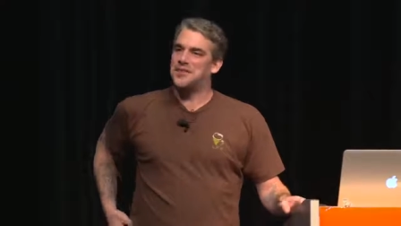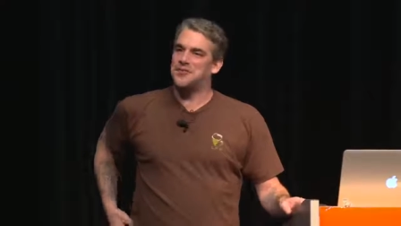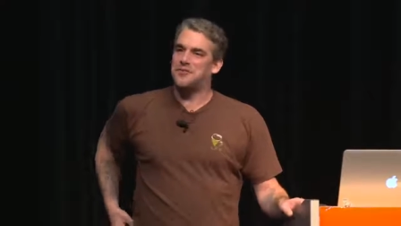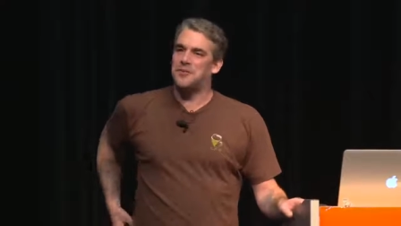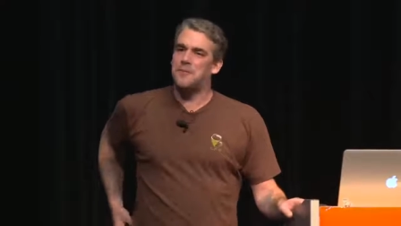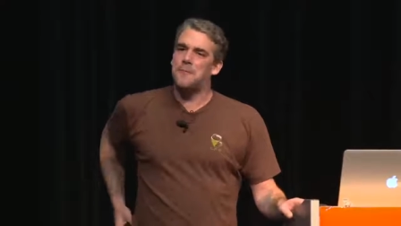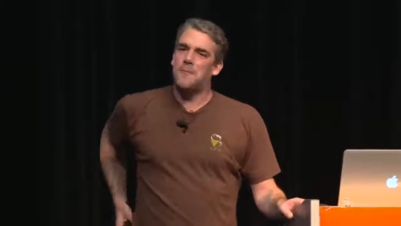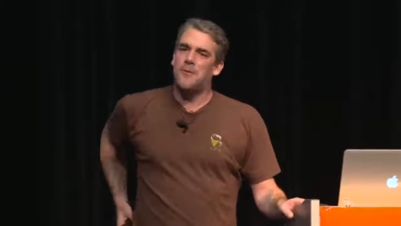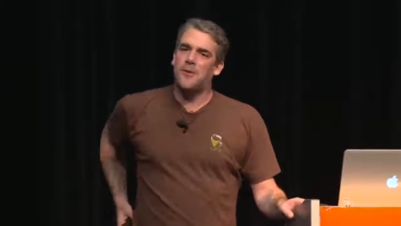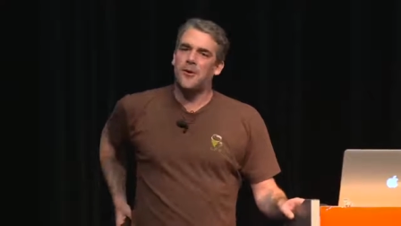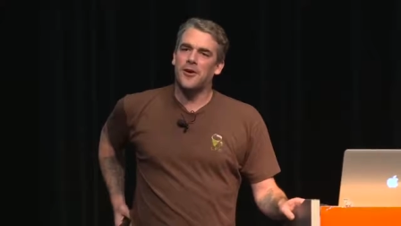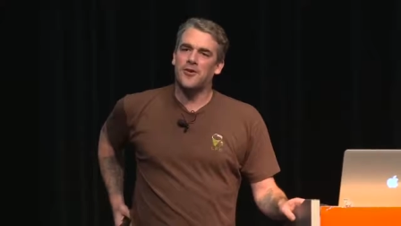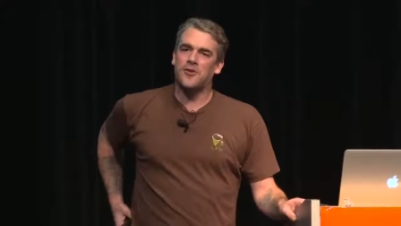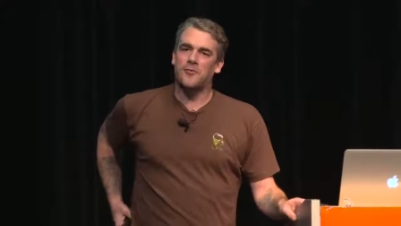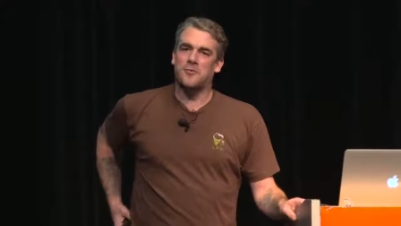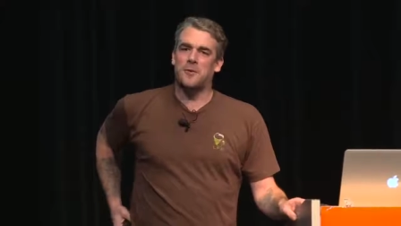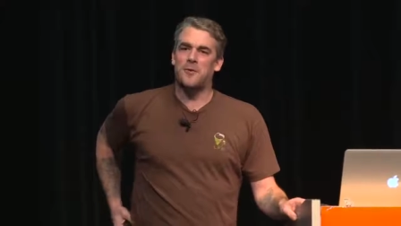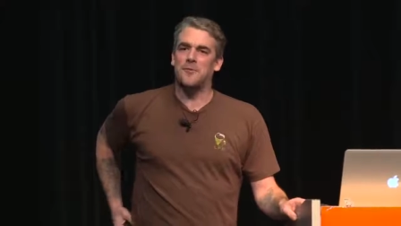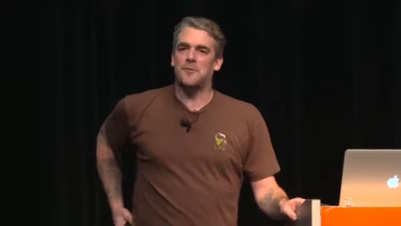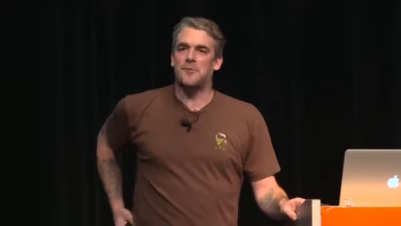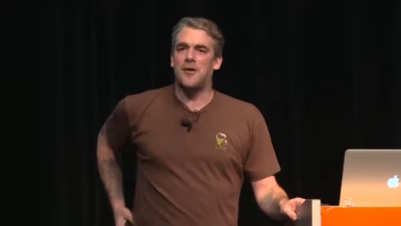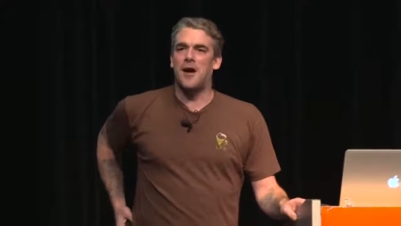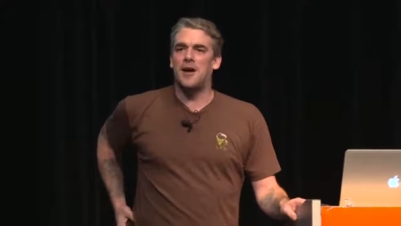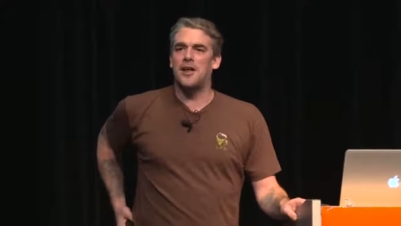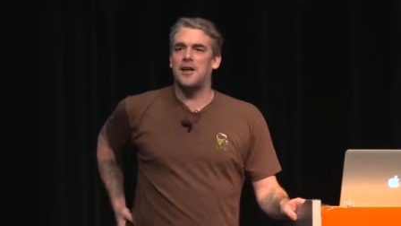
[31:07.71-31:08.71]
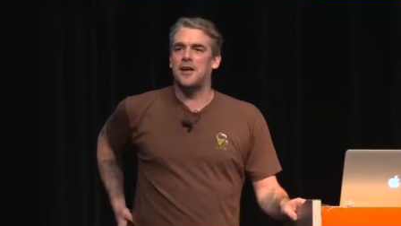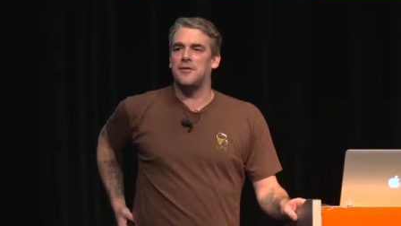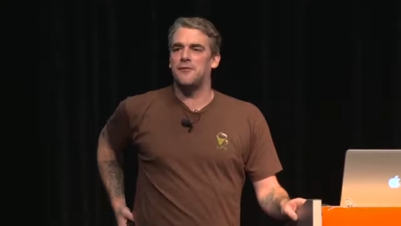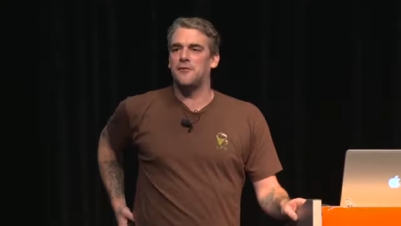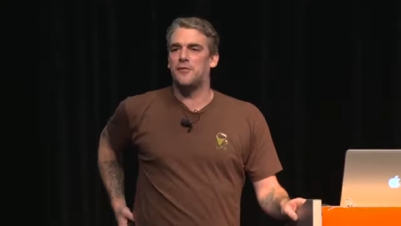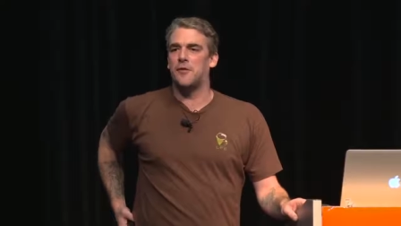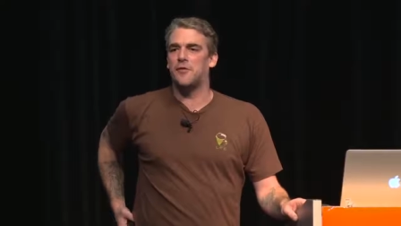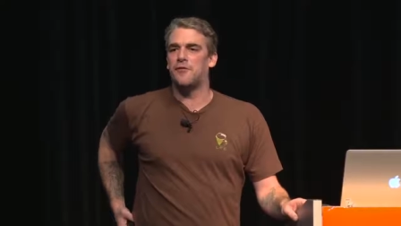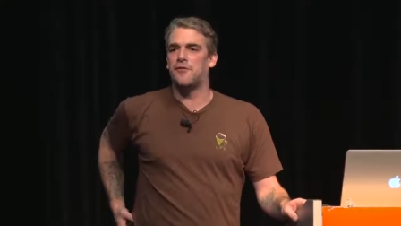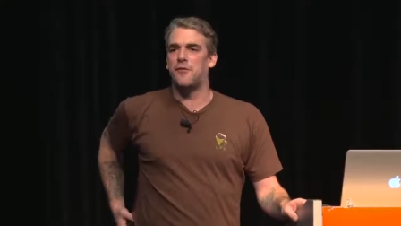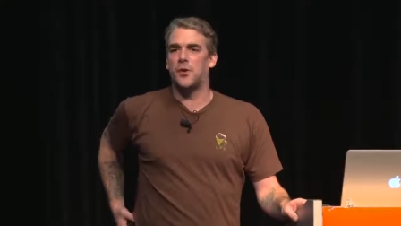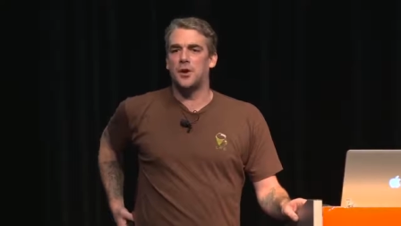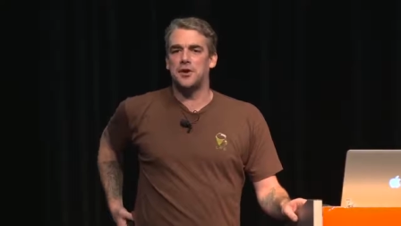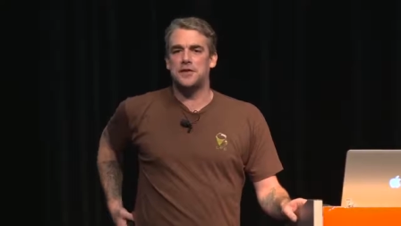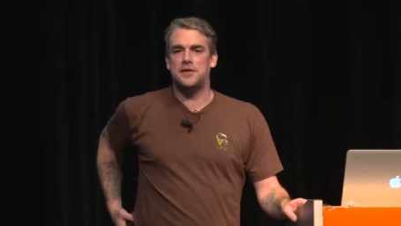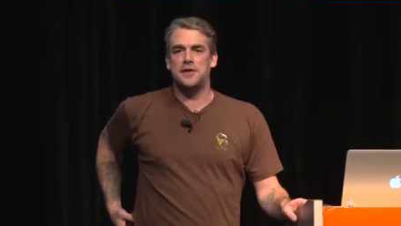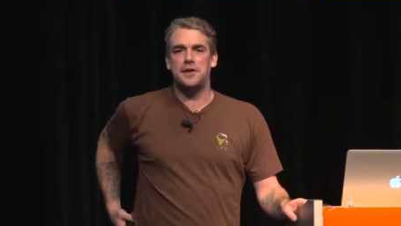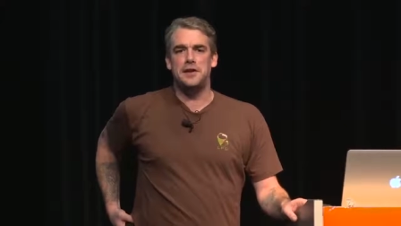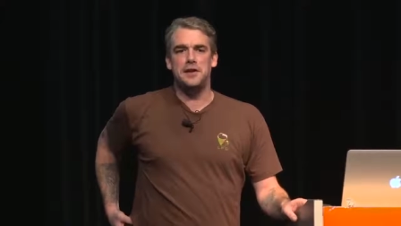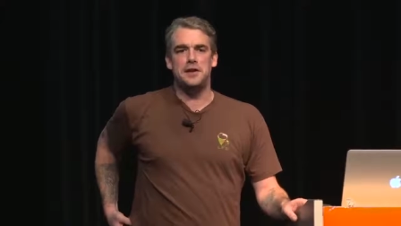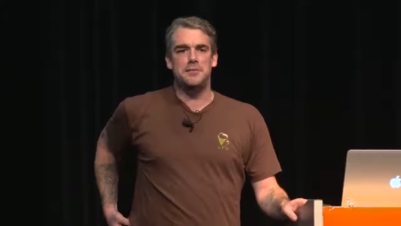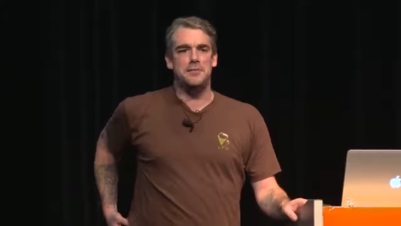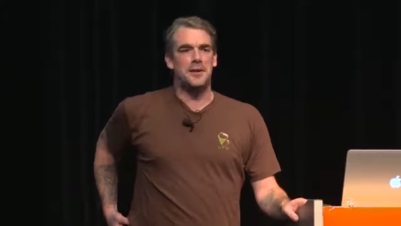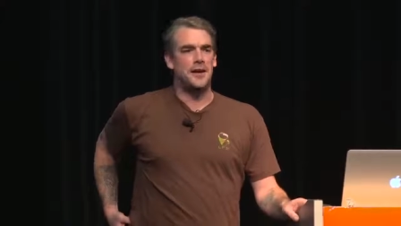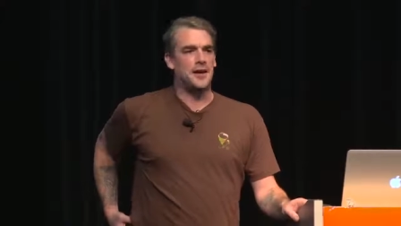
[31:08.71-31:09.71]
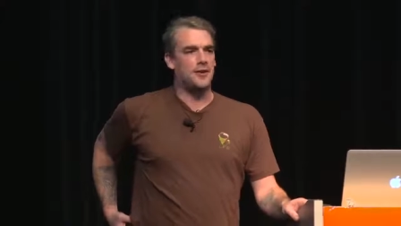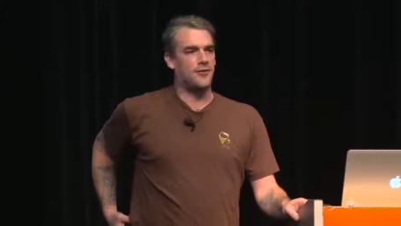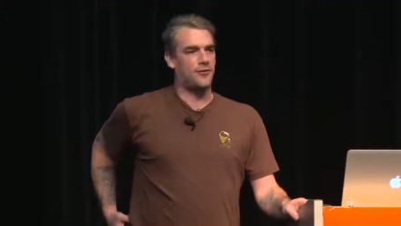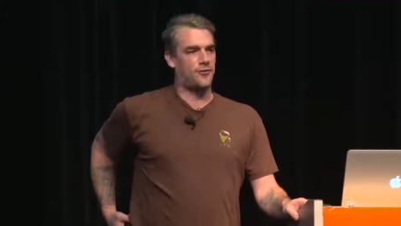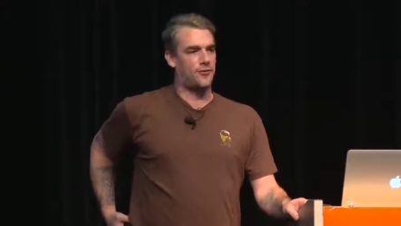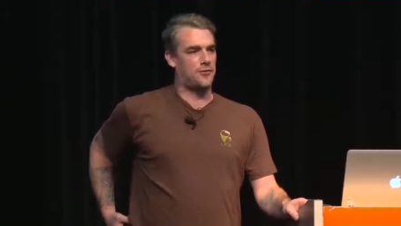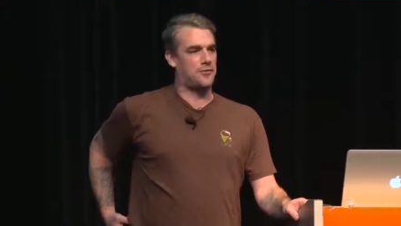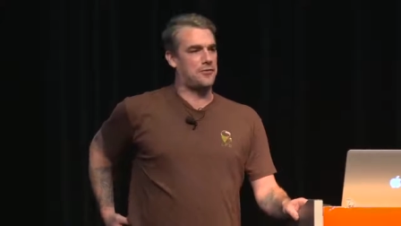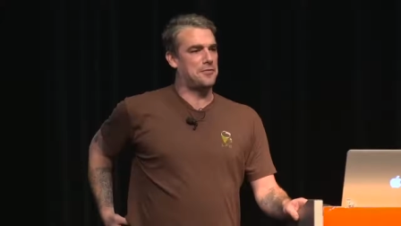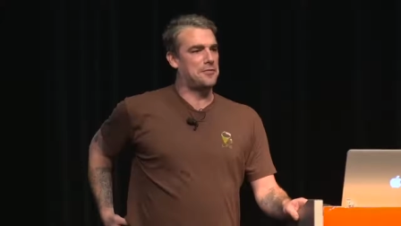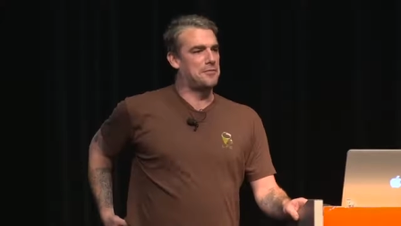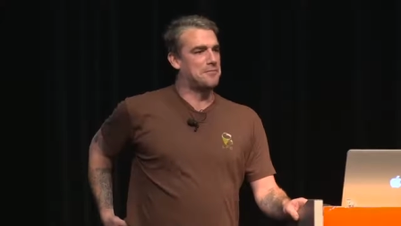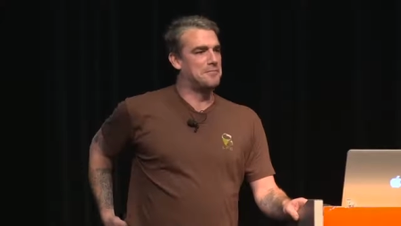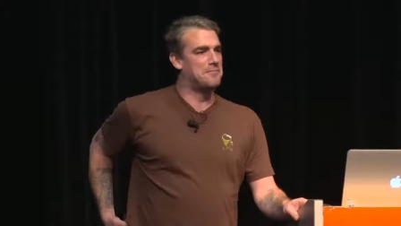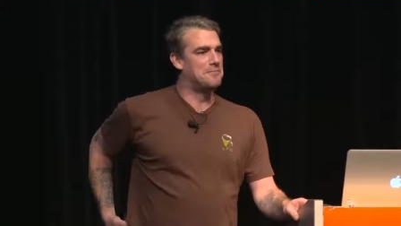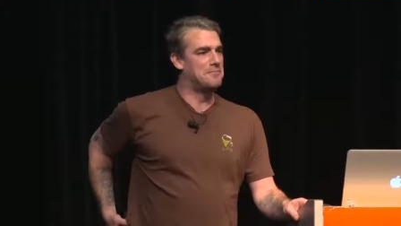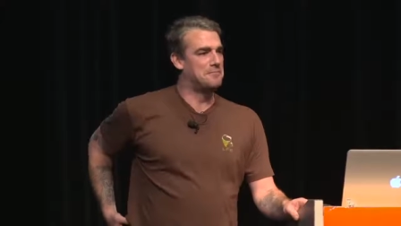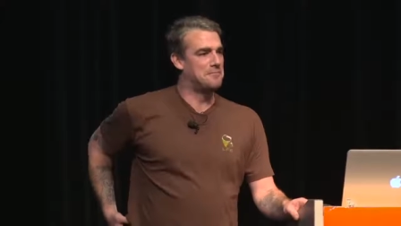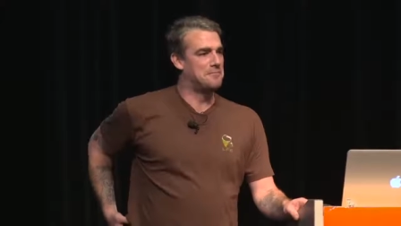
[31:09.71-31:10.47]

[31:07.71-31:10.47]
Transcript: this report's been running for 14 minutes.